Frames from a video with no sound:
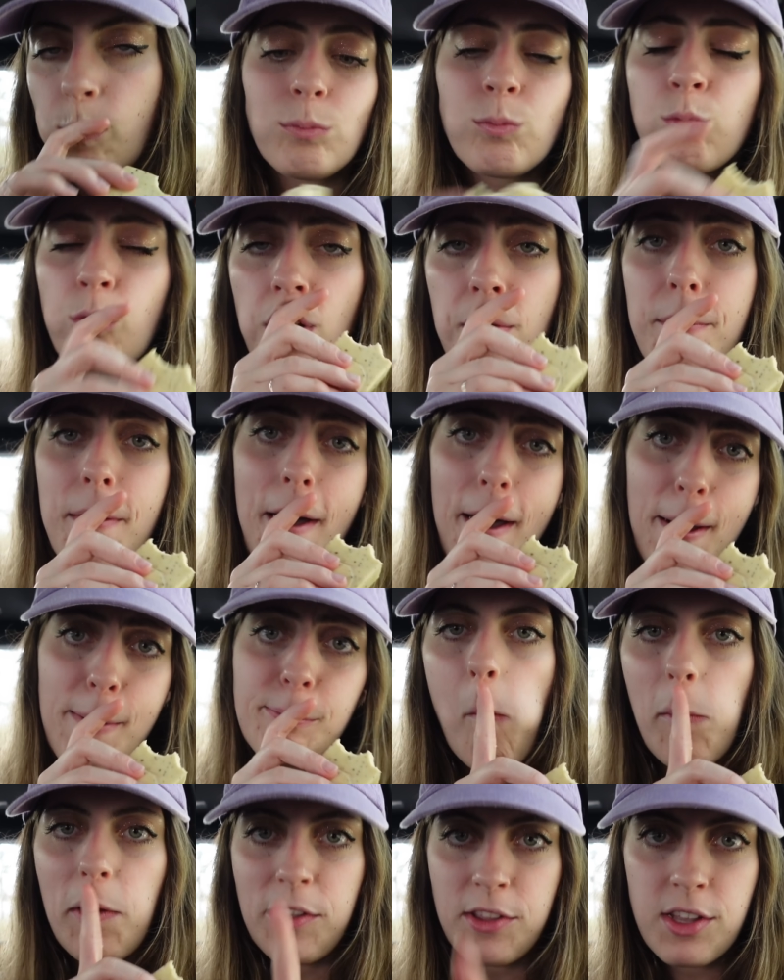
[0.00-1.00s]
Not bad.
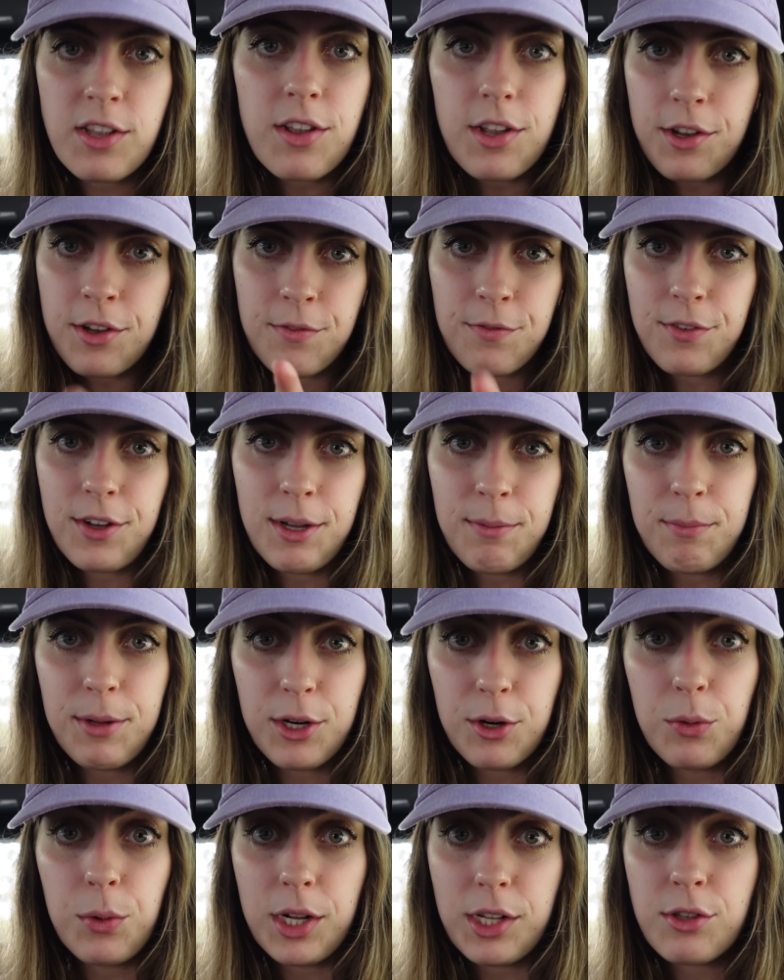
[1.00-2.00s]
I think I can find
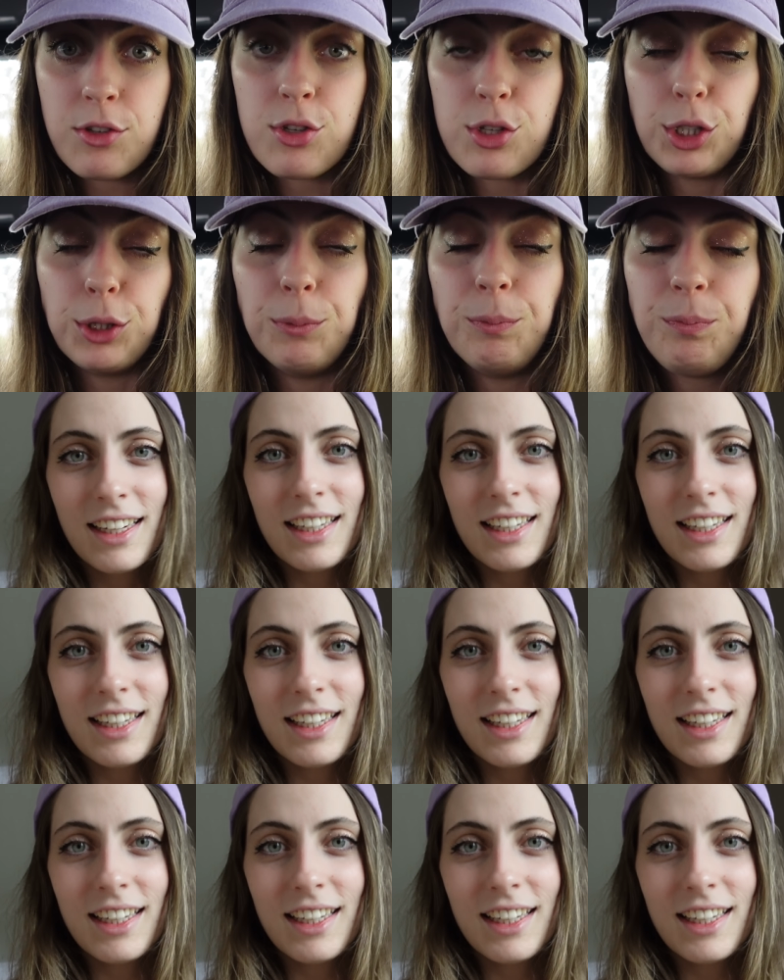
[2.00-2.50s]
better ones, so.